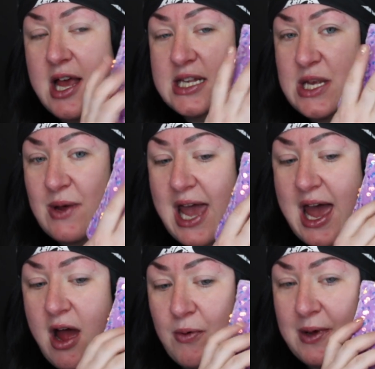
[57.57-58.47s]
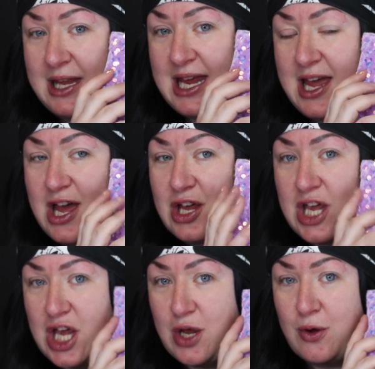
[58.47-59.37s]
So you get a really
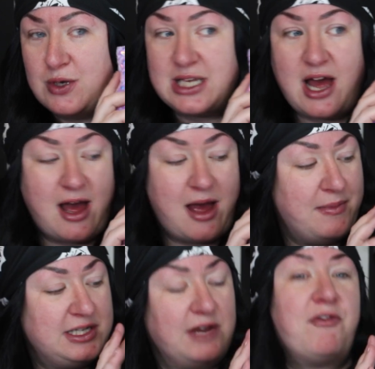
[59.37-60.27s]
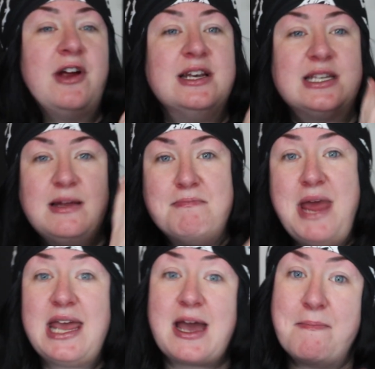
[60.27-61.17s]
cute different
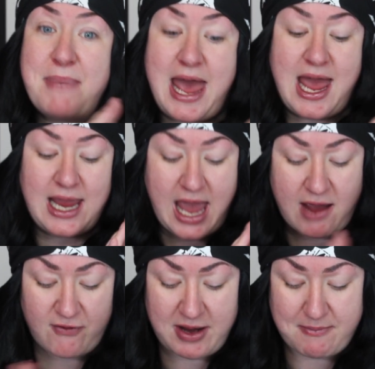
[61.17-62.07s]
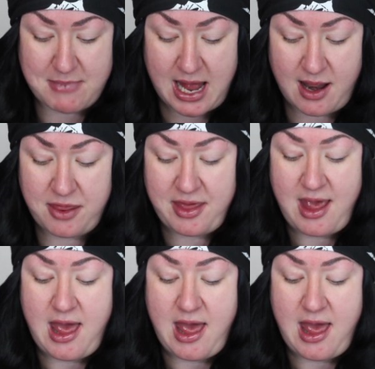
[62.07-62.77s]
makeup bag every month.